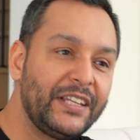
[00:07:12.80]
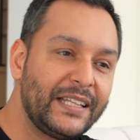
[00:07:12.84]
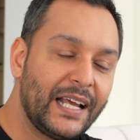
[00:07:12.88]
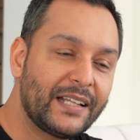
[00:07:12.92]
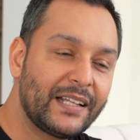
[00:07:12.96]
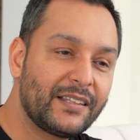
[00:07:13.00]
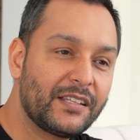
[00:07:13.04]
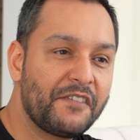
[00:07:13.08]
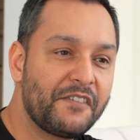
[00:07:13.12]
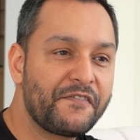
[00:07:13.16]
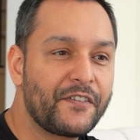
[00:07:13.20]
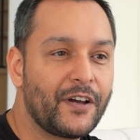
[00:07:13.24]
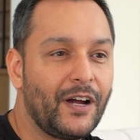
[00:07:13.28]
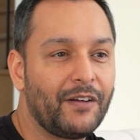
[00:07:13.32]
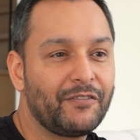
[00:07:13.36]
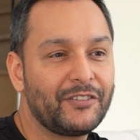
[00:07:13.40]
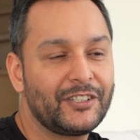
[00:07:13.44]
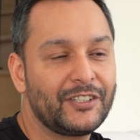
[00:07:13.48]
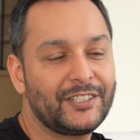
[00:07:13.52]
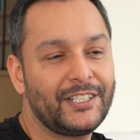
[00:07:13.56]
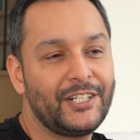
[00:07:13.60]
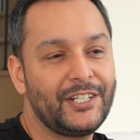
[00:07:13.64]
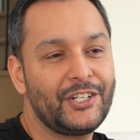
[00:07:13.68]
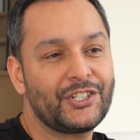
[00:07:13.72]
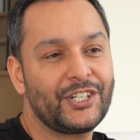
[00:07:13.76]
that tough
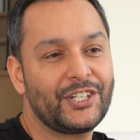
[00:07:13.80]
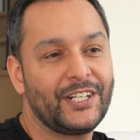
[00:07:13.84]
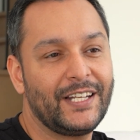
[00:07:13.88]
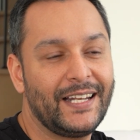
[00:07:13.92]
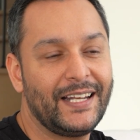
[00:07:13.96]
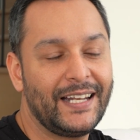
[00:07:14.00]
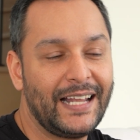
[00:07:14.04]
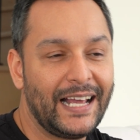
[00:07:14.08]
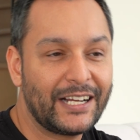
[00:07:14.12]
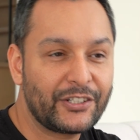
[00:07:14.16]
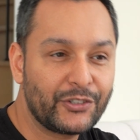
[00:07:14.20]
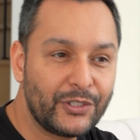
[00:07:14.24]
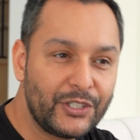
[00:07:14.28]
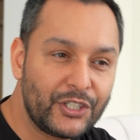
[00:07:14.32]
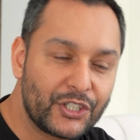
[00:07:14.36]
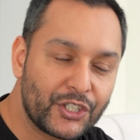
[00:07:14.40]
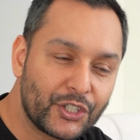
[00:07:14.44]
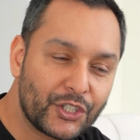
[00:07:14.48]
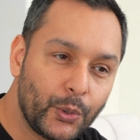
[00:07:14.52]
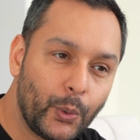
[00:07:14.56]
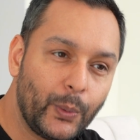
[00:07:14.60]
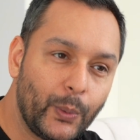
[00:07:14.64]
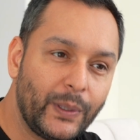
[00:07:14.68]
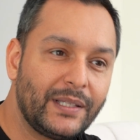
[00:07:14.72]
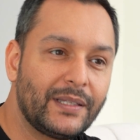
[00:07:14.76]
conversation and actually
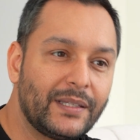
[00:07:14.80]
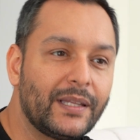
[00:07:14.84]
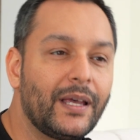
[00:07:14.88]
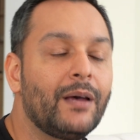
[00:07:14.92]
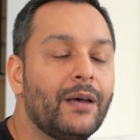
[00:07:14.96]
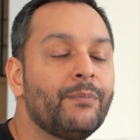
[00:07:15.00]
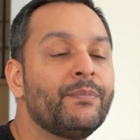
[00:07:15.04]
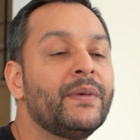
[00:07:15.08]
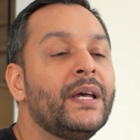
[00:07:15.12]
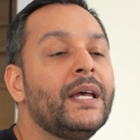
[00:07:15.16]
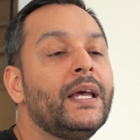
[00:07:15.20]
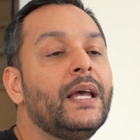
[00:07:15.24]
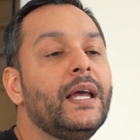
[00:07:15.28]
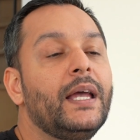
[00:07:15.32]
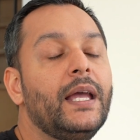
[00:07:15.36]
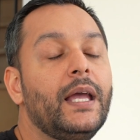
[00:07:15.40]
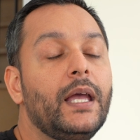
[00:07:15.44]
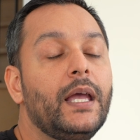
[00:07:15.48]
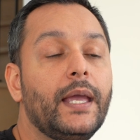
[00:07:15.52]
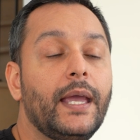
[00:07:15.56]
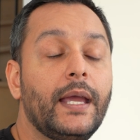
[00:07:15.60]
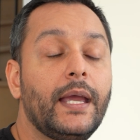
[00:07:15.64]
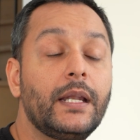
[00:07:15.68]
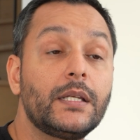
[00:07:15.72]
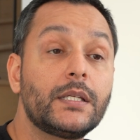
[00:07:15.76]
showing them
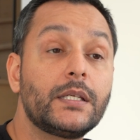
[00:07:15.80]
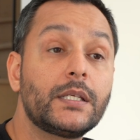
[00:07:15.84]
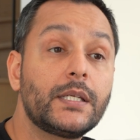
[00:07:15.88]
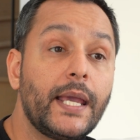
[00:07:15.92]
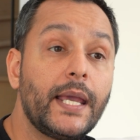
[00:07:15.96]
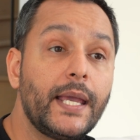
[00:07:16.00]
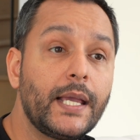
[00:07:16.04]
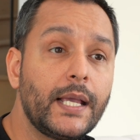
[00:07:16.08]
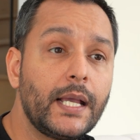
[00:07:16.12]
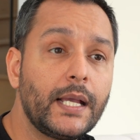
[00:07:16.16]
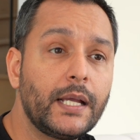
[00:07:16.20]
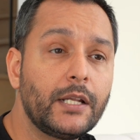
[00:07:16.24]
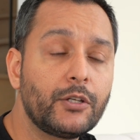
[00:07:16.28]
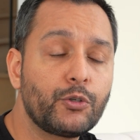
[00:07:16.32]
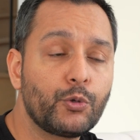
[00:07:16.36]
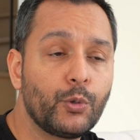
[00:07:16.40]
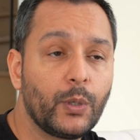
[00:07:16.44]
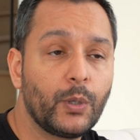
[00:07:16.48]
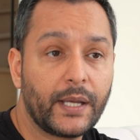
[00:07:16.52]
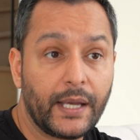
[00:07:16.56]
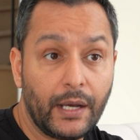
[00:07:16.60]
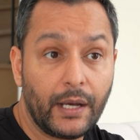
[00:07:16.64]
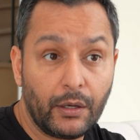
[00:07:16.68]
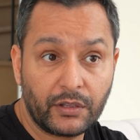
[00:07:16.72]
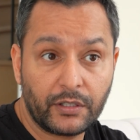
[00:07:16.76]
and taking into
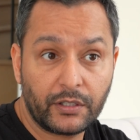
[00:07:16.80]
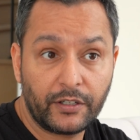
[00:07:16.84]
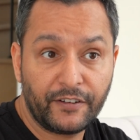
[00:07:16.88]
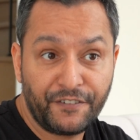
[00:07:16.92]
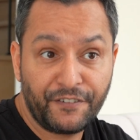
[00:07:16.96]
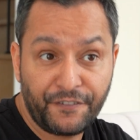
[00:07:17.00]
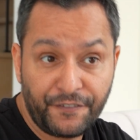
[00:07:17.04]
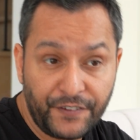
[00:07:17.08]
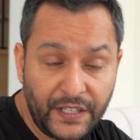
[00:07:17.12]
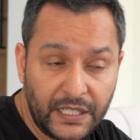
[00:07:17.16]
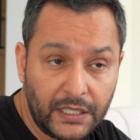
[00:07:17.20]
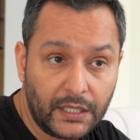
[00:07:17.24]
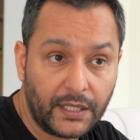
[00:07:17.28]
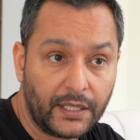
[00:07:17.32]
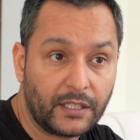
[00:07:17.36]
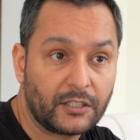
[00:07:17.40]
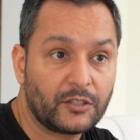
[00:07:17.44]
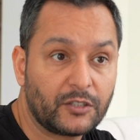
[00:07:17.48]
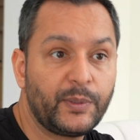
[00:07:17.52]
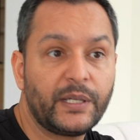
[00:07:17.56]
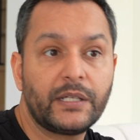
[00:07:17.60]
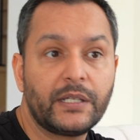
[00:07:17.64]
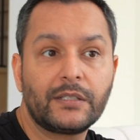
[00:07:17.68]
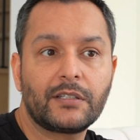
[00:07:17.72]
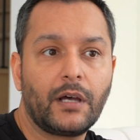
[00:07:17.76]
account their
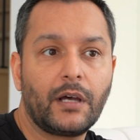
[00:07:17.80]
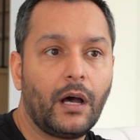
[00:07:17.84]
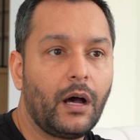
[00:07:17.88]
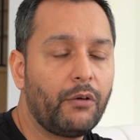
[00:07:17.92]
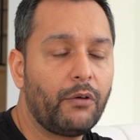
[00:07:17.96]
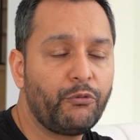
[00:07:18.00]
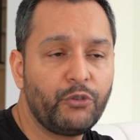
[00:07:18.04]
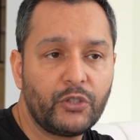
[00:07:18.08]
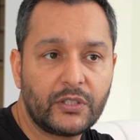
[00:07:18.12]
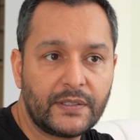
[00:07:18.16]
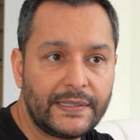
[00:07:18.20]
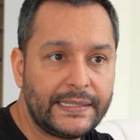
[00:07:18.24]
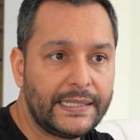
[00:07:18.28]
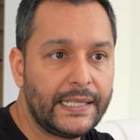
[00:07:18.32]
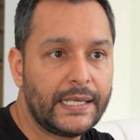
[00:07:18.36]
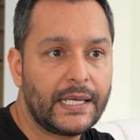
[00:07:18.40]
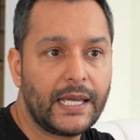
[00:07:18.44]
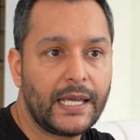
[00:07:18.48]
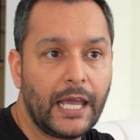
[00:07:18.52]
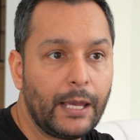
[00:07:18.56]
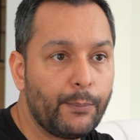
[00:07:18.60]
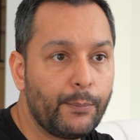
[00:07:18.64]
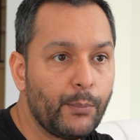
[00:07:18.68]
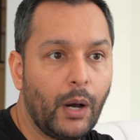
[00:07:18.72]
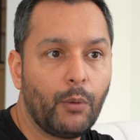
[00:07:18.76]
feelings, because obviously they
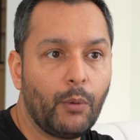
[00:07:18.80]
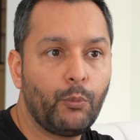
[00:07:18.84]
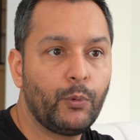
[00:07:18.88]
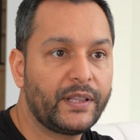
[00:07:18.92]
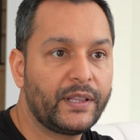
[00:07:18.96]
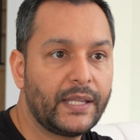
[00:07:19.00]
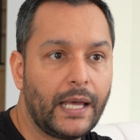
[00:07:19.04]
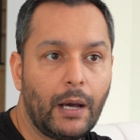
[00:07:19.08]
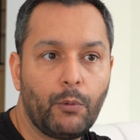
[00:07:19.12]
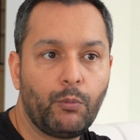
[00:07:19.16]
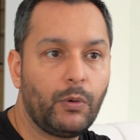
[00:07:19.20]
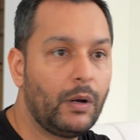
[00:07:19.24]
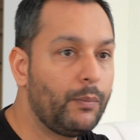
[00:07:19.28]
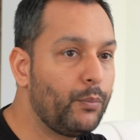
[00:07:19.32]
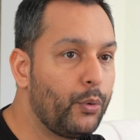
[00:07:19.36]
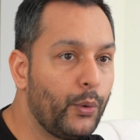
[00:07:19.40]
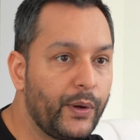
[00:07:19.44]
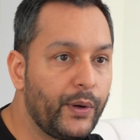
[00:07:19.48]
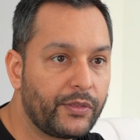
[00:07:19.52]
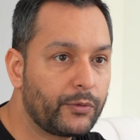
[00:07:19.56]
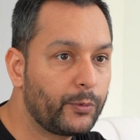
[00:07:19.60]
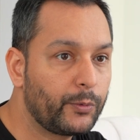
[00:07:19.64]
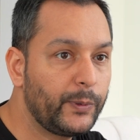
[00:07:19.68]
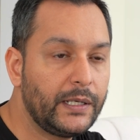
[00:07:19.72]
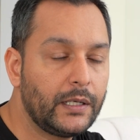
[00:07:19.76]
came up with that
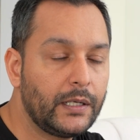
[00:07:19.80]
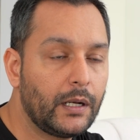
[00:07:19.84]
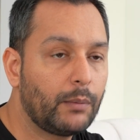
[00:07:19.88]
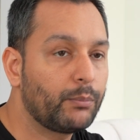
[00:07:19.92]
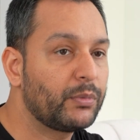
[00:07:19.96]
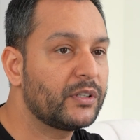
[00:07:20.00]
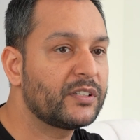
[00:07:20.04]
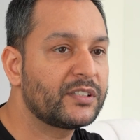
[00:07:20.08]
1.3 number